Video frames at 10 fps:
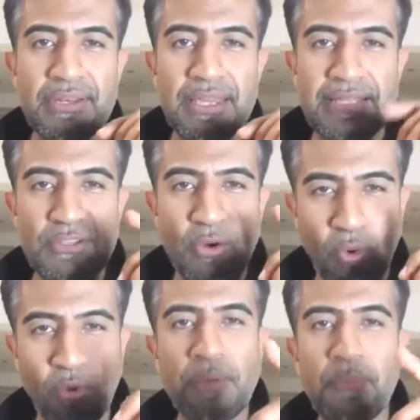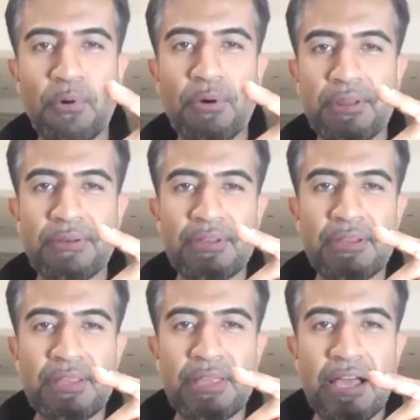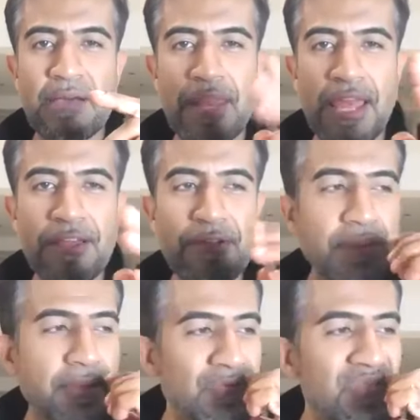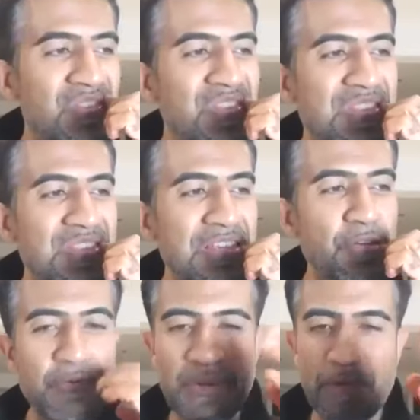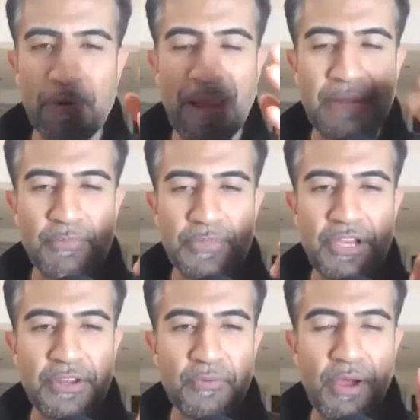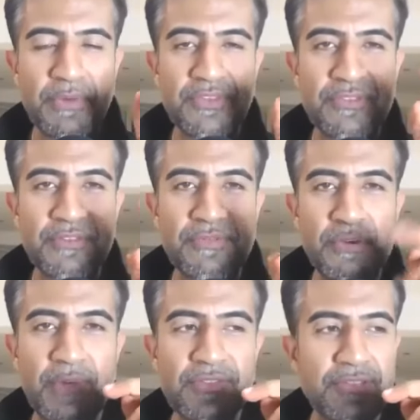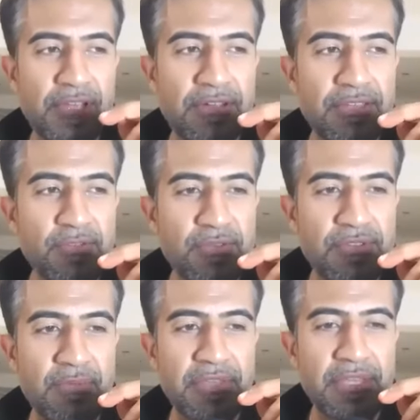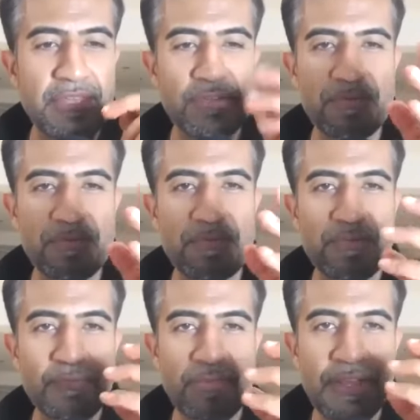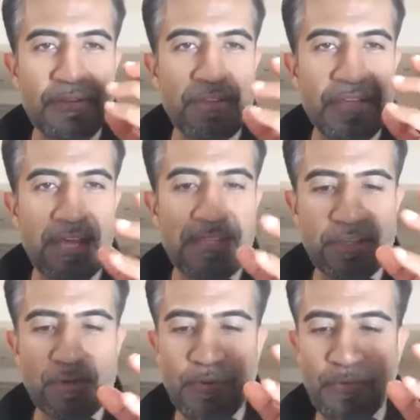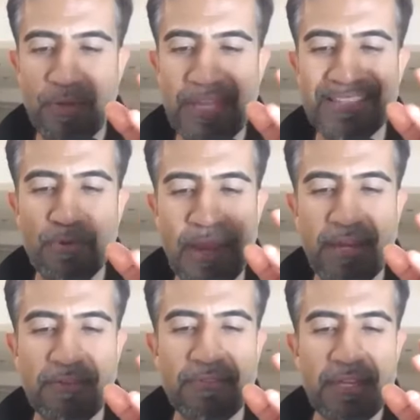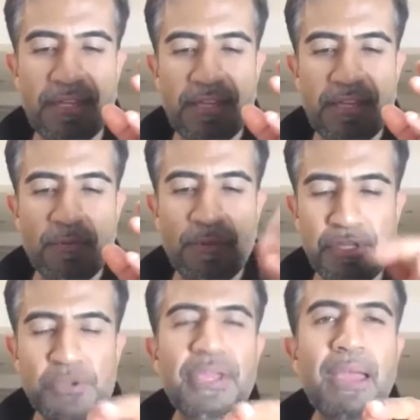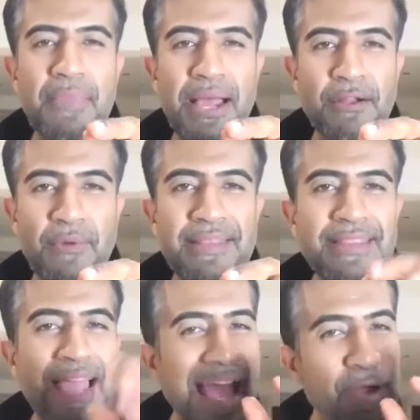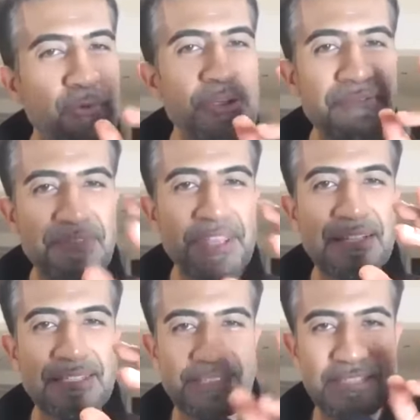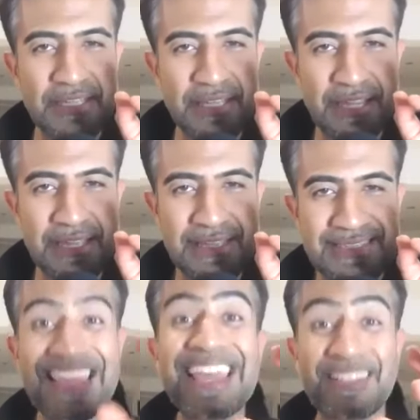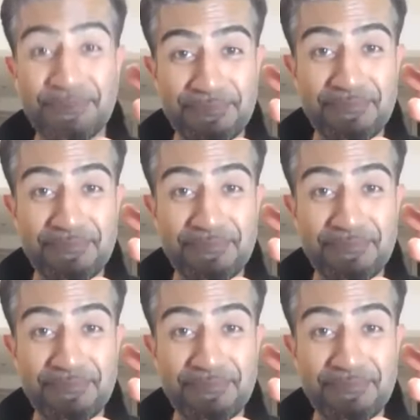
It's all important. I mean, I know that you, when you were out with Tony Robbins a few months ago, this was something that you, I think you reiterated when you came back, right? That how we feel is king.